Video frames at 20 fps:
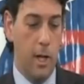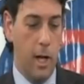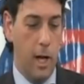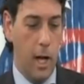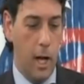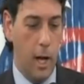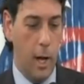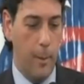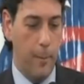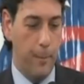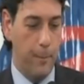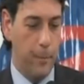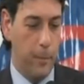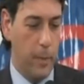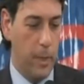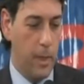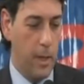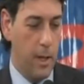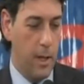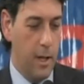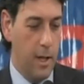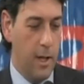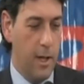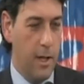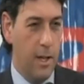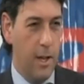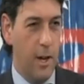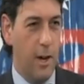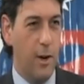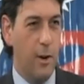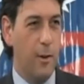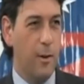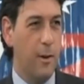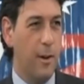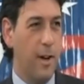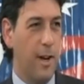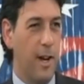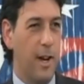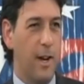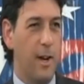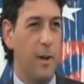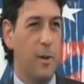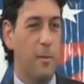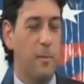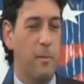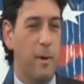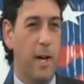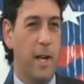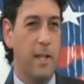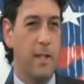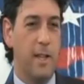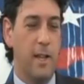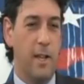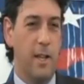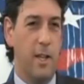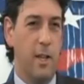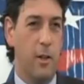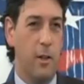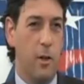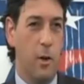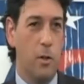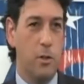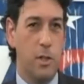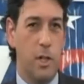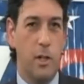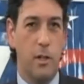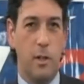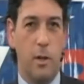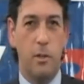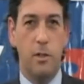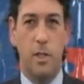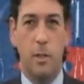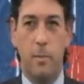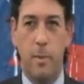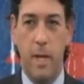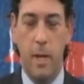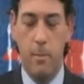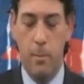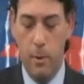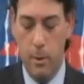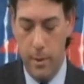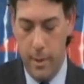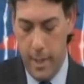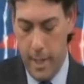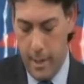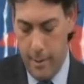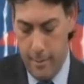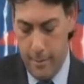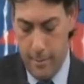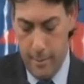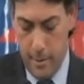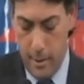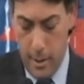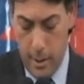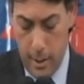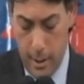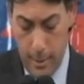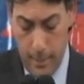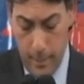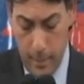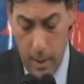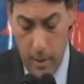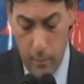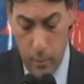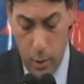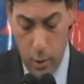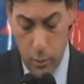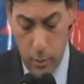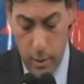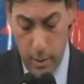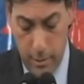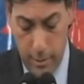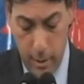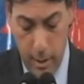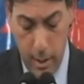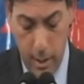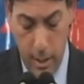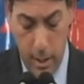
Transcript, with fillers: Um, you know, uh, but uh, you know those are those are people that I've um, I've worked with.